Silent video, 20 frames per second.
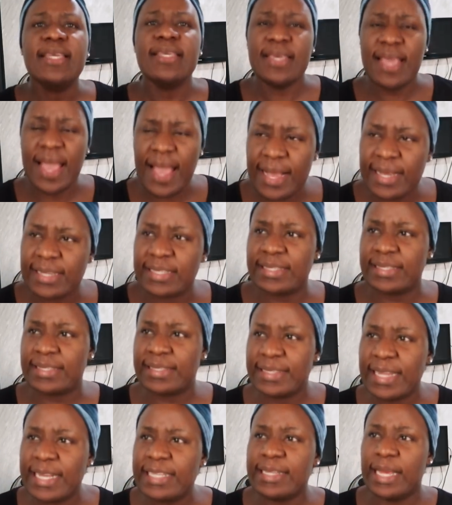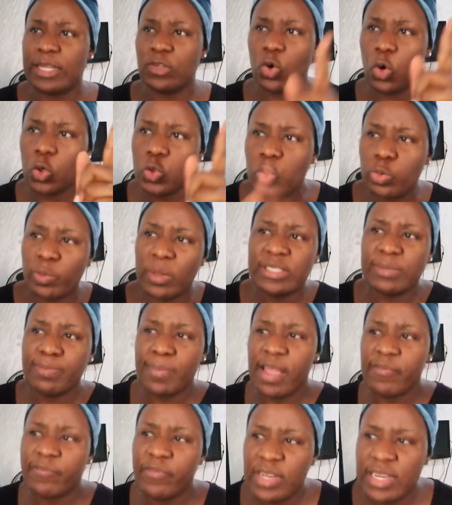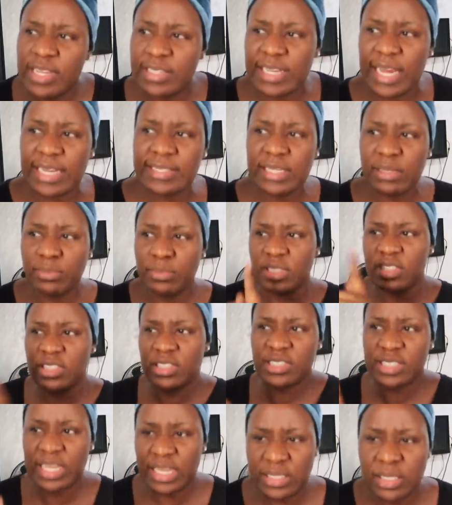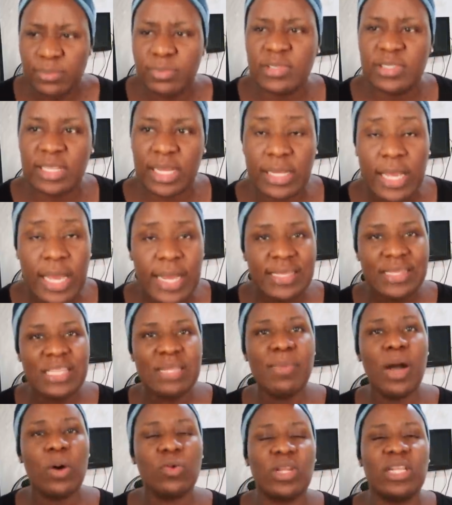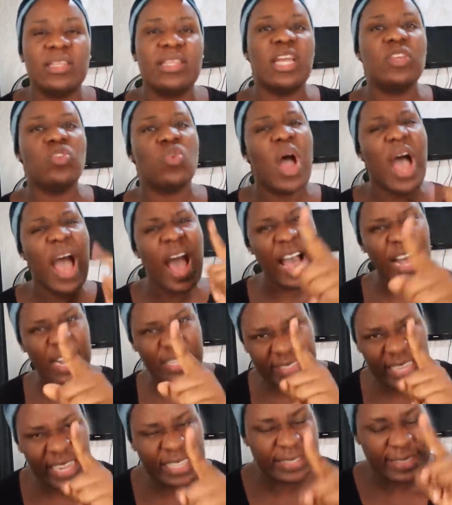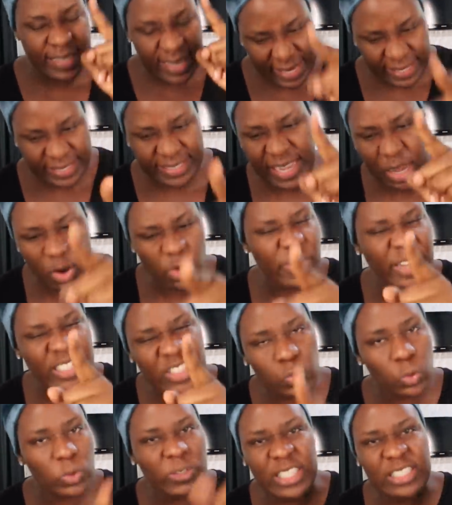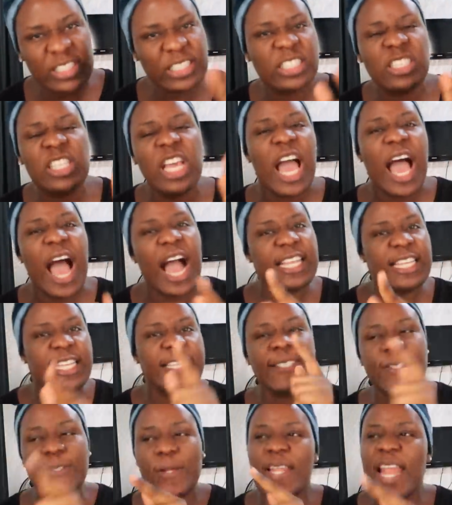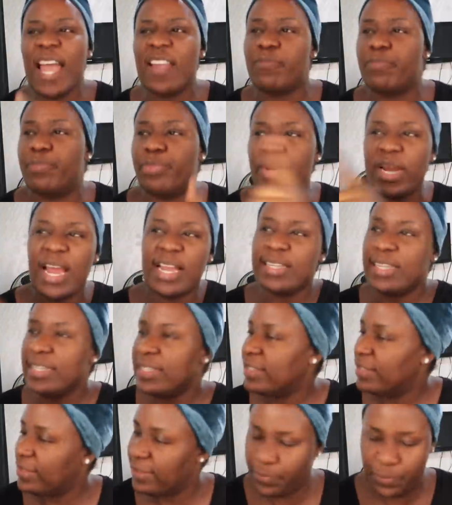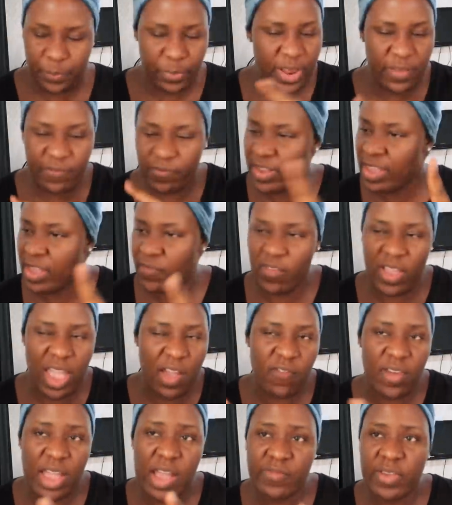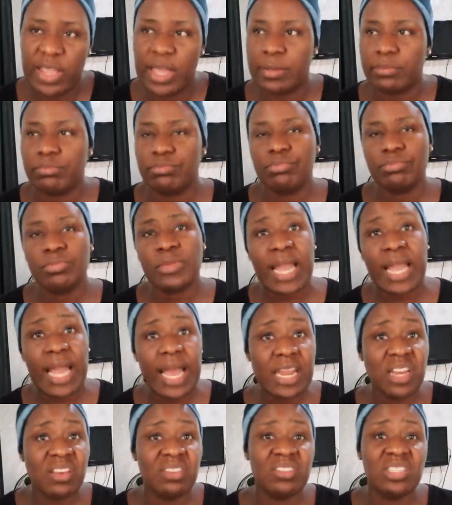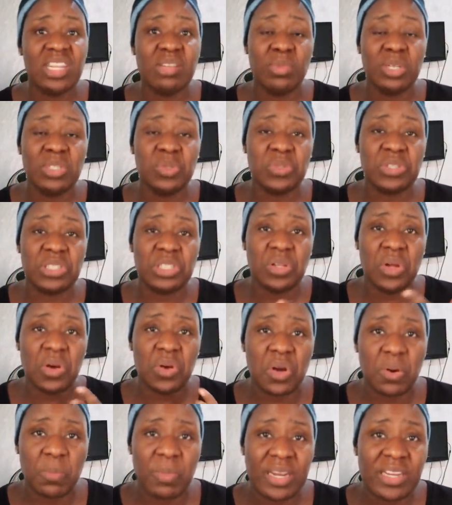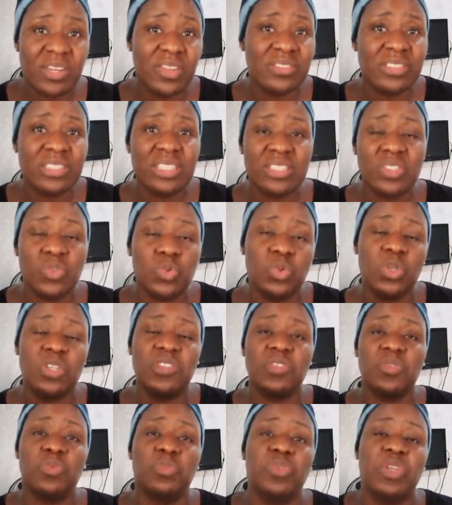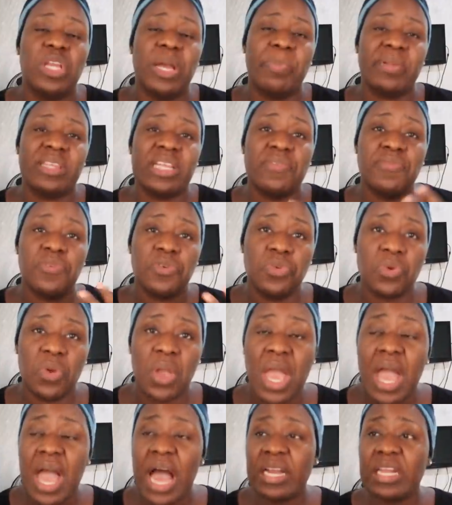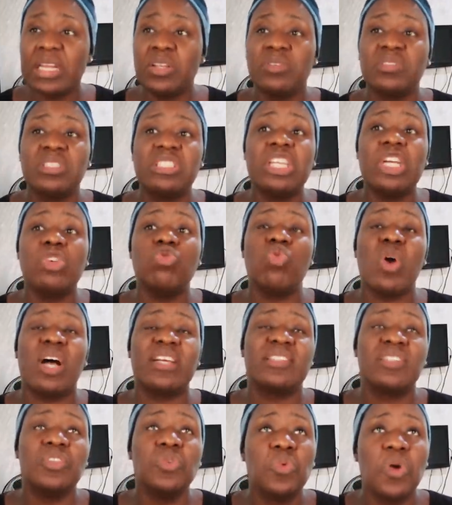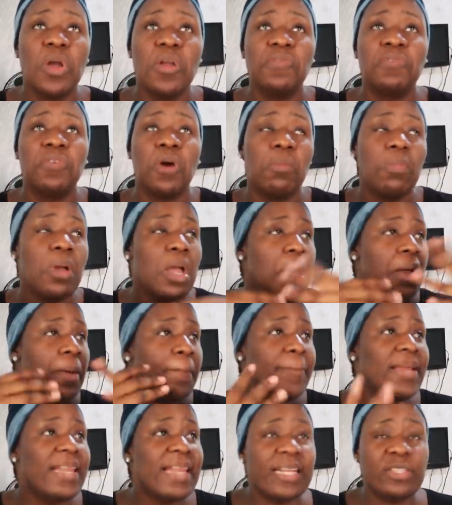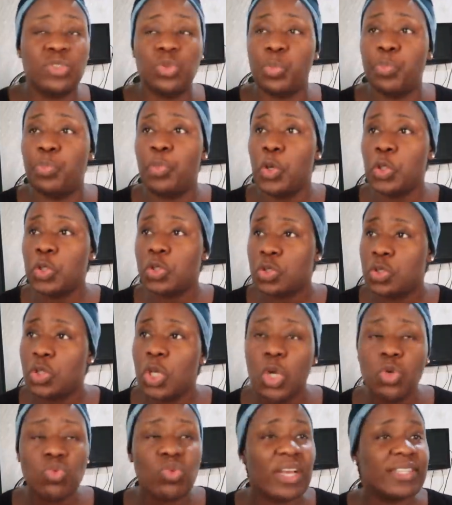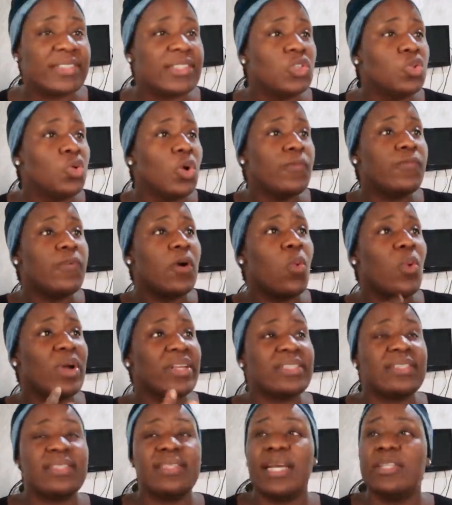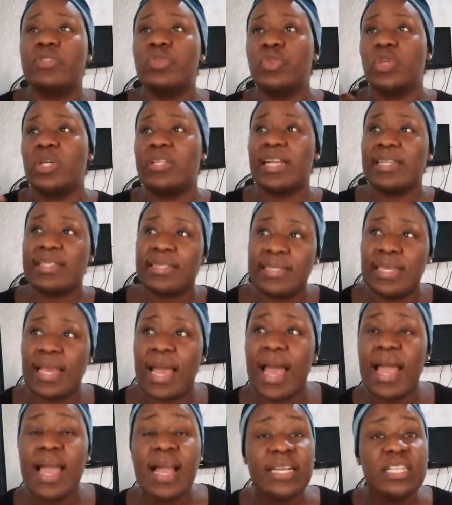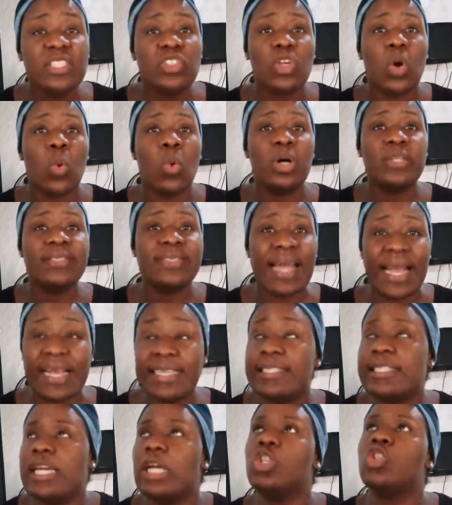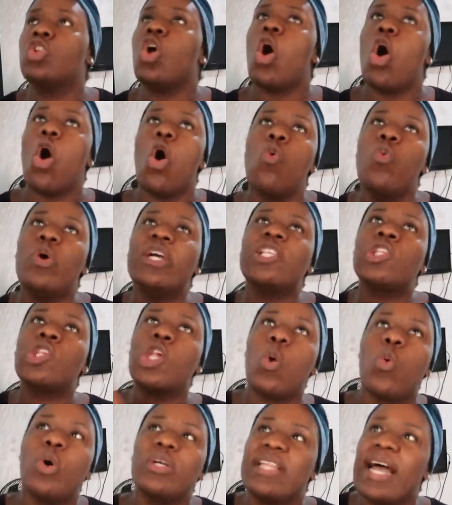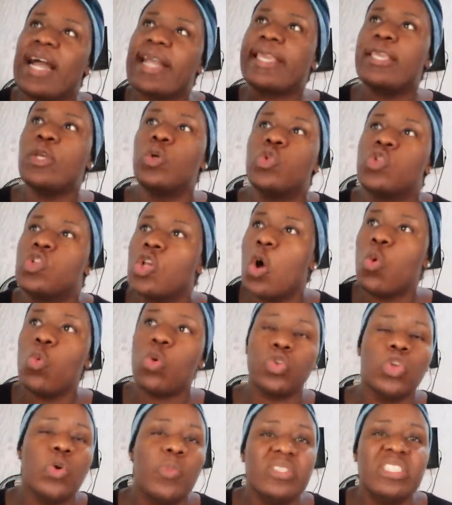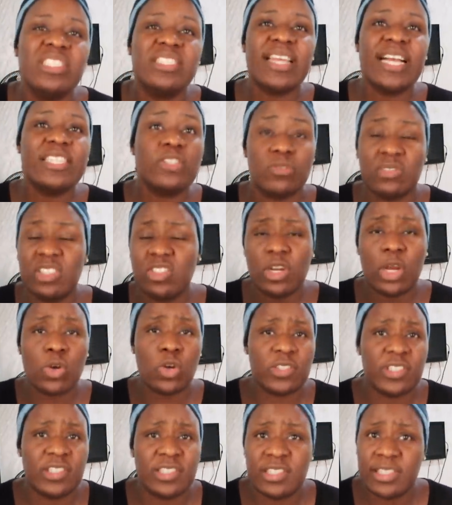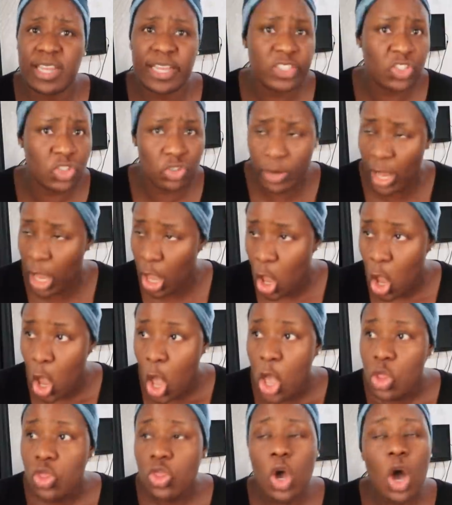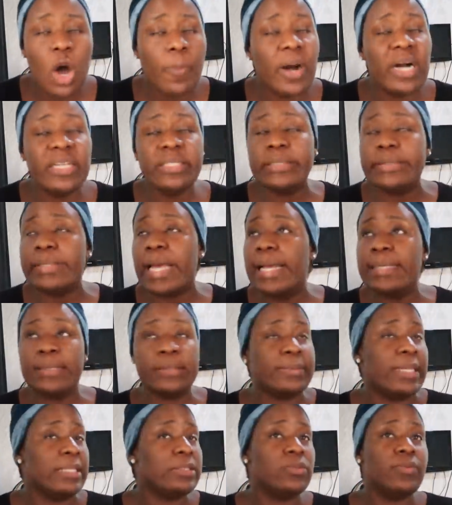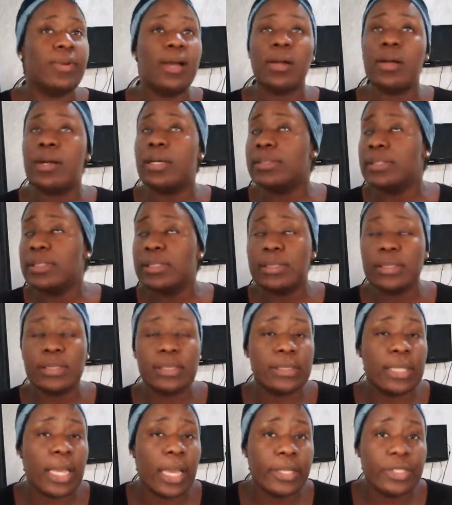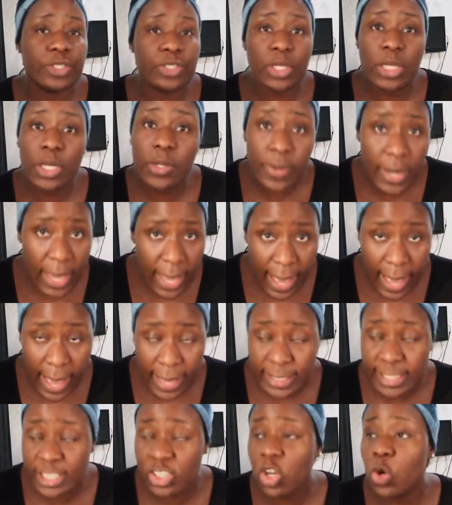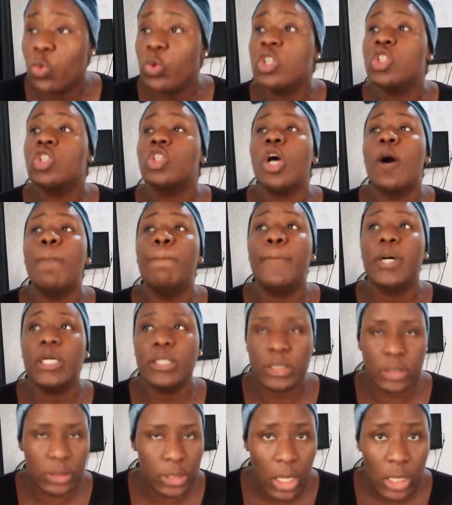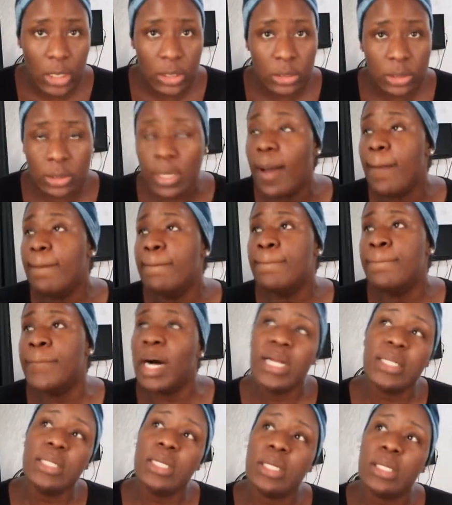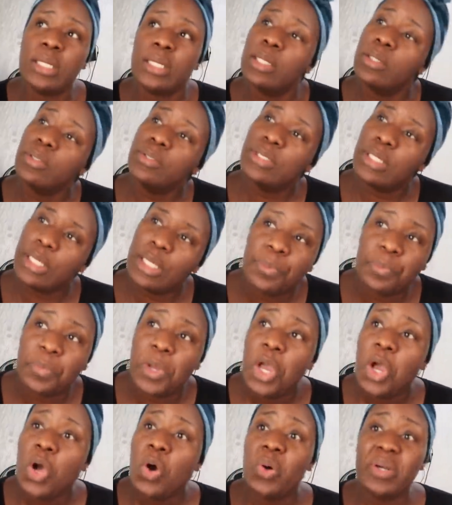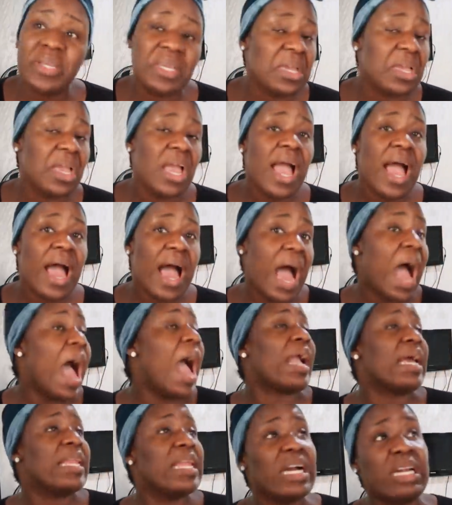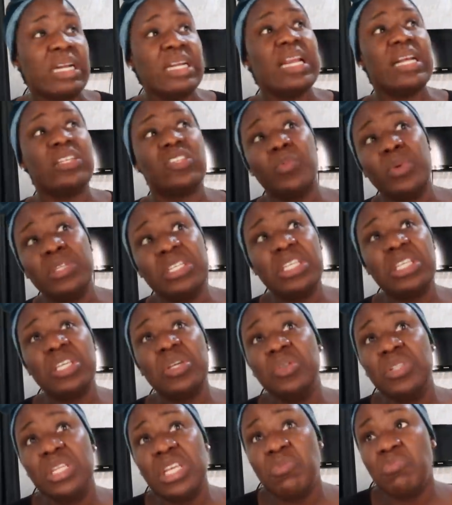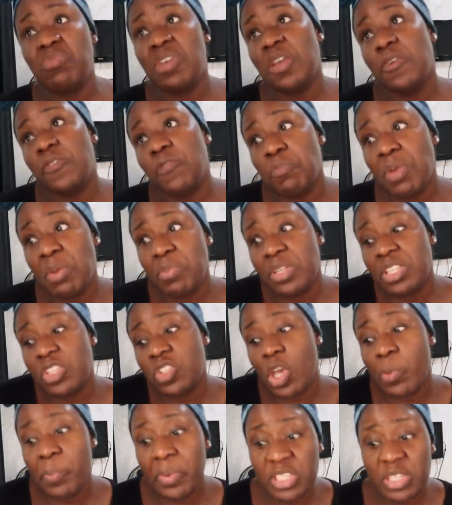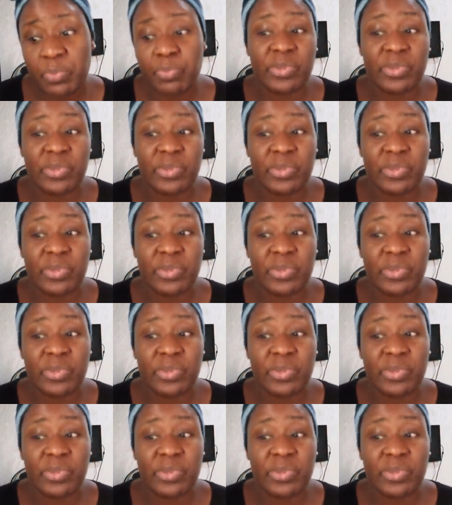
Yes, there's an old woman in my village. Her name is this, her name is that. The man will not tell you, ah, that, yes, that woman is one that is against your life. Pray against it. Pray. Fire, fire, fire, fire. At the end of the day, money will still not come. At the end of the day, things will not still get better for you. At the end of the day, you are still going from pillar to post. You are still going from one seer to the other seer. If someone dies, there is always someone that killed someone. Nobody dies of natural causes in Nigeria. Nobody dies of natural causes in Nigeria. It's always somebody. Somebody killed him. Okay, I can agree that somebody killed him if maybe somebody